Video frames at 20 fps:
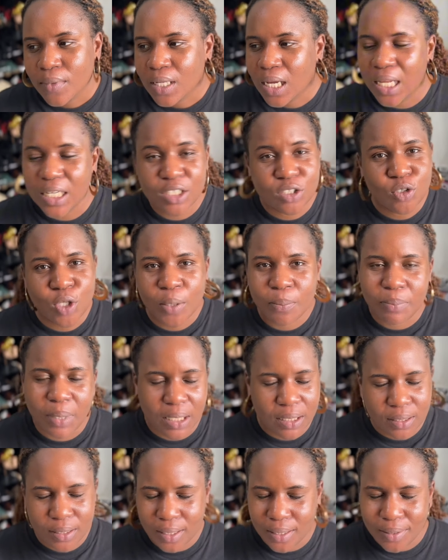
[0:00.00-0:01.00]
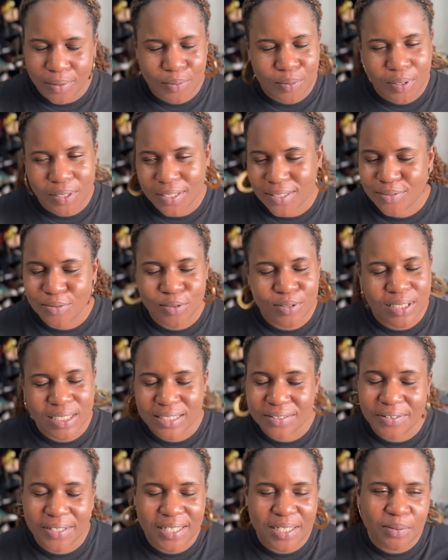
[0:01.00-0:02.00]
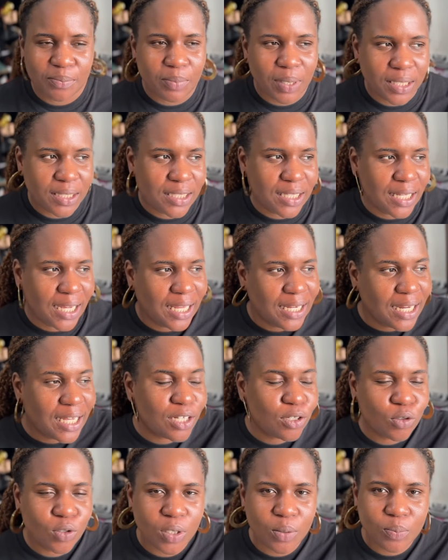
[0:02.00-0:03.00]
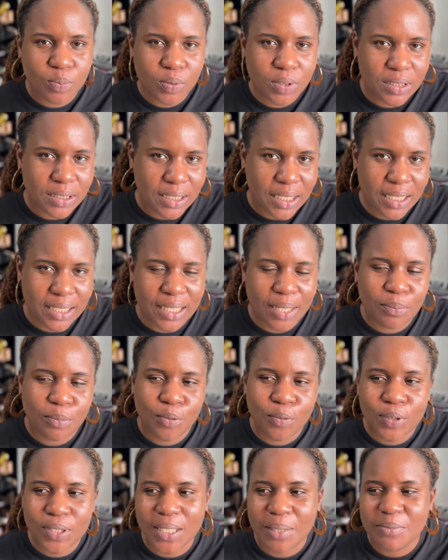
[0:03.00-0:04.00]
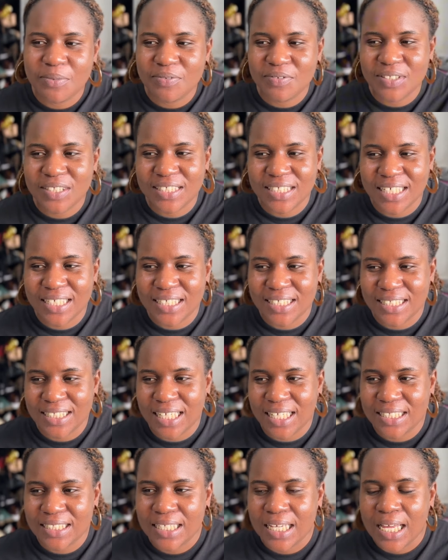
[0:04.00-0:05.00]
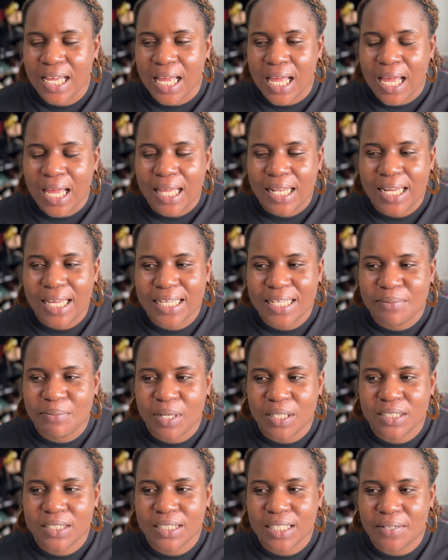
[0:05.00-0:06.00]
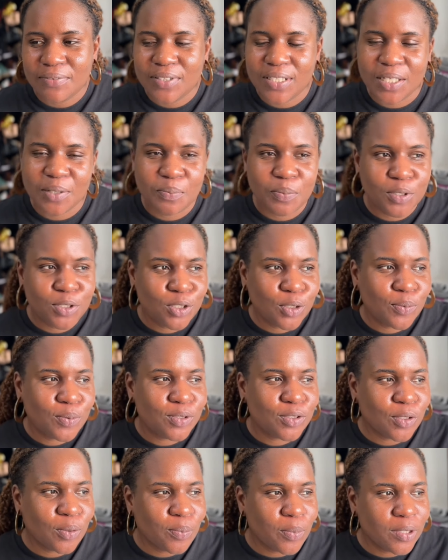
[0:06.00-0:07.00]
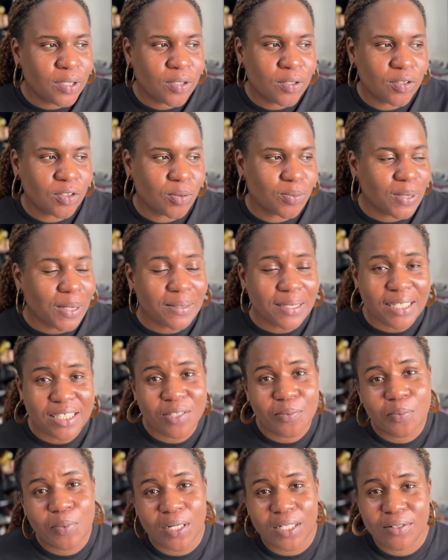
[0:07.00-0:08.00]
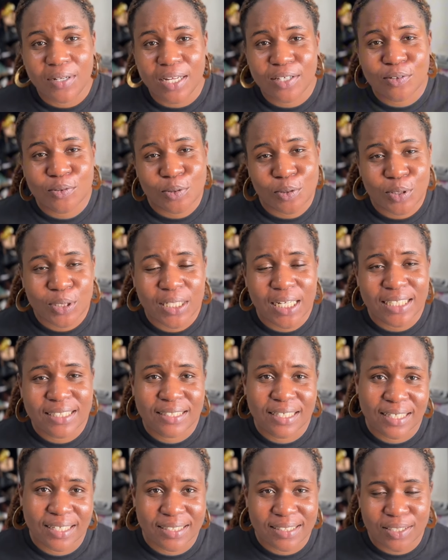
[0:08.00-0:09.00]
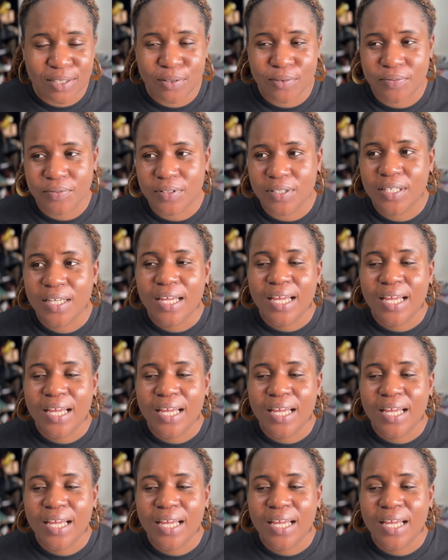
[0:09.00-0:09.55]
And it's not a bad thing, okay? It's not necessarily a bad thing. I like looking put together. But what I'm even saying is that, like, imagine I've taken a picture with somebody, because sometimes I see people and they're like, so let's take a selfie.